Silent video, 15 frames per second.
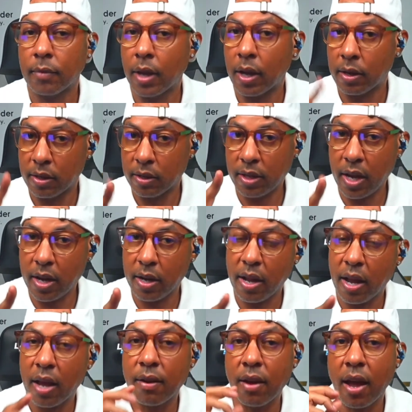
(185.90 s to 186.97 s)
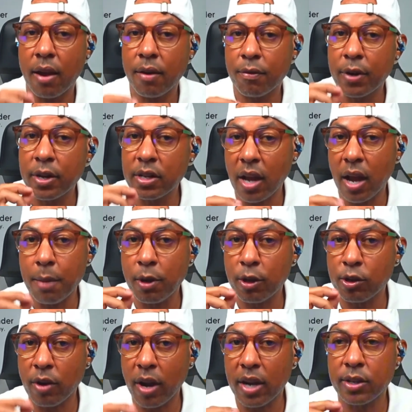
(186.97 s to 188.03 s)
I just said it. Every time your
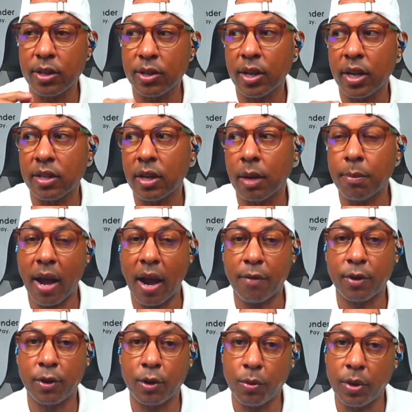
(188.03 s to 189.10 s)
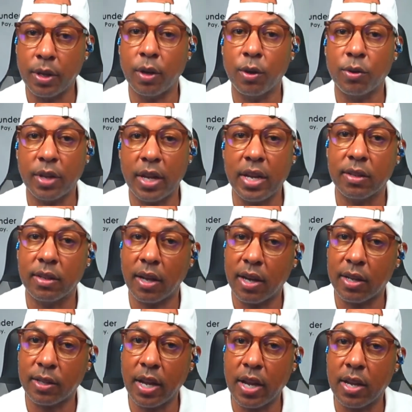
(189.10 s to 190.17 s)
strategy sets up after doing those things that
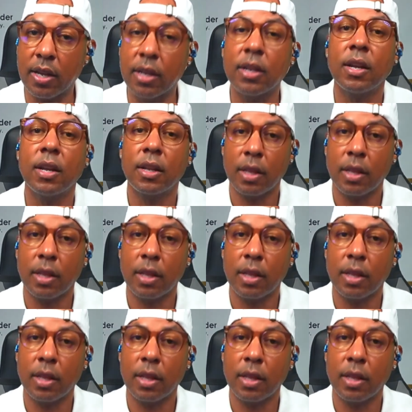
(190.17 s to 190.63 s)
I stated,